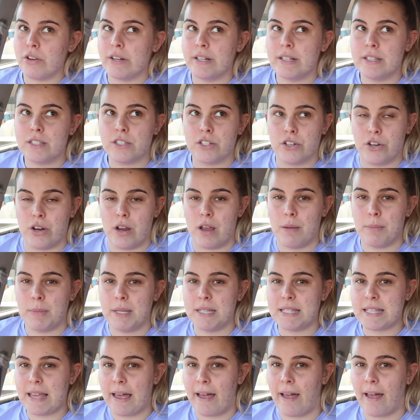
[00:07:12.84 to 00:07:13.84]
Instagram,
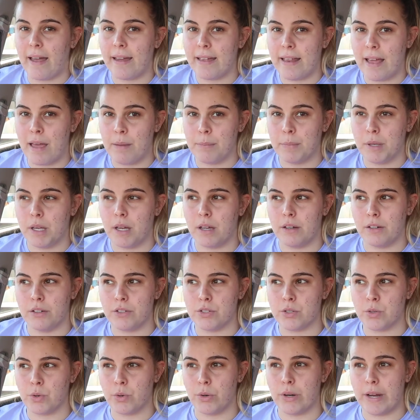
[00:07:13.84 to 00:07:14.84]
it's at
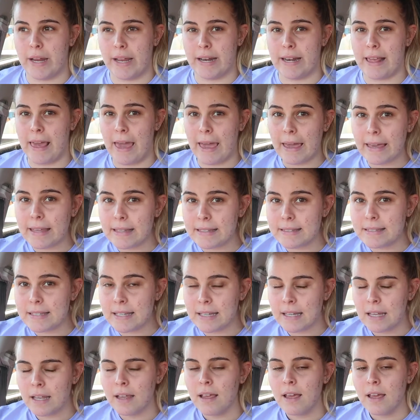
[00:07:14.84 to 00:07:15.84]

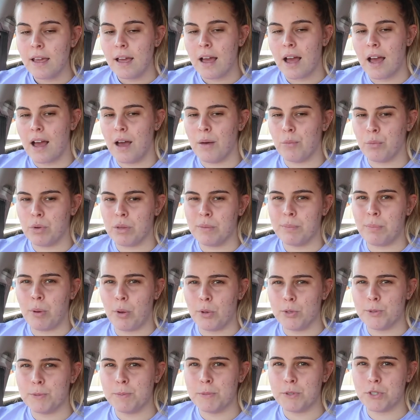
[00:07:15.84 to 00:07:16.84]
Emma_AndKate. We
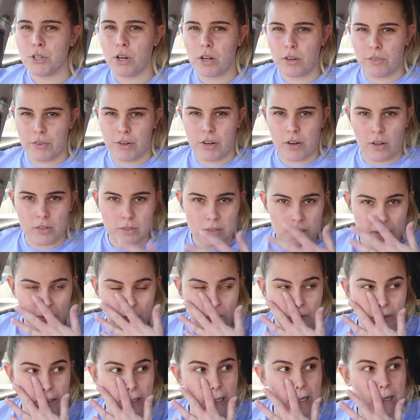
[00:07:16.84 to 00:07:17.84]
post majority of our content
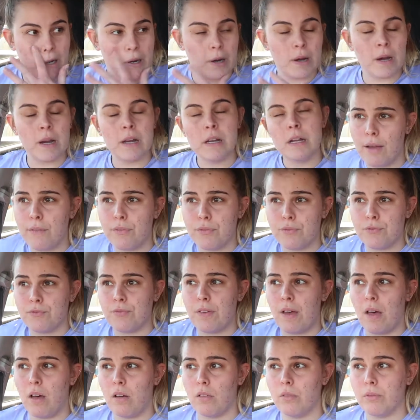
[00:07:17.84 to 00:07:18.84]
on there. I
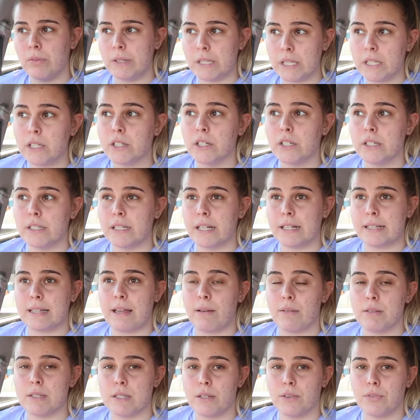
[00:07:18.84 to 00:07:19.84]
felt really good. Like
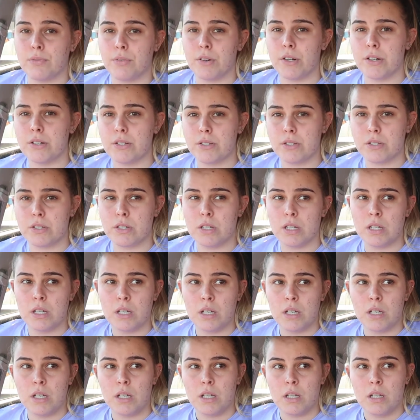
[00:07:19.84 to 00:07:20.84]
that was the first
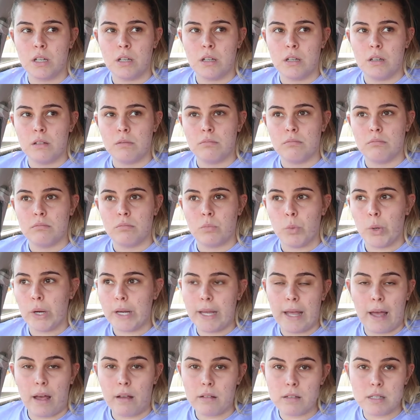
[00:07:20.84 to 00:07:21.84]

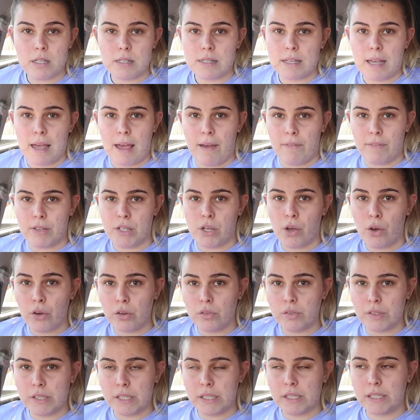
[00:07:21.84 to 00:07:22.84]
workout since I having
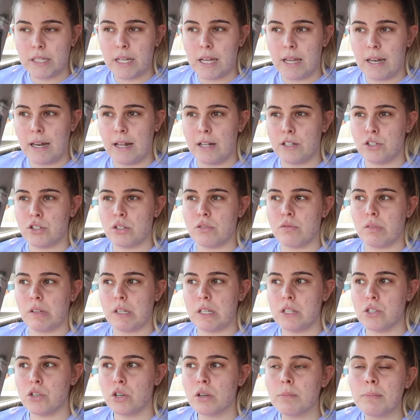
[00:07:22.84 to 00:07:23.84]
COVID, and I just
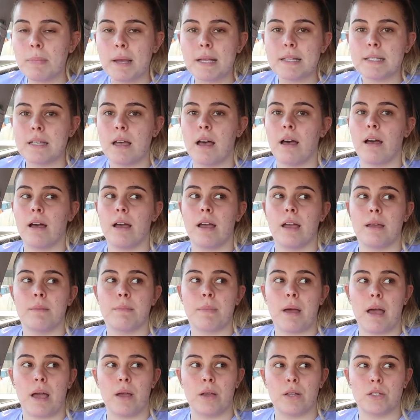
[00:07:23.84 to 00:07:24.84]
really took my
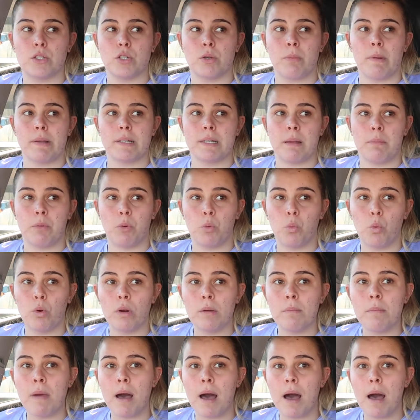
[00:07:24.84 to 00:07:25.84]
time. I took my time to
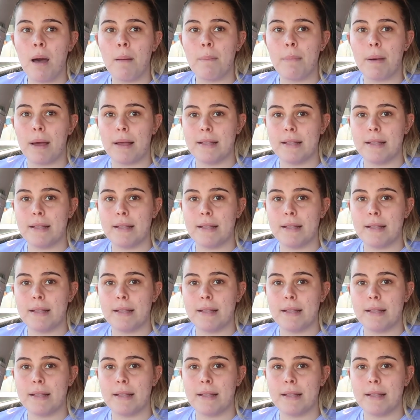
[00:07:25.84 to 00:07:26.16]
warm up.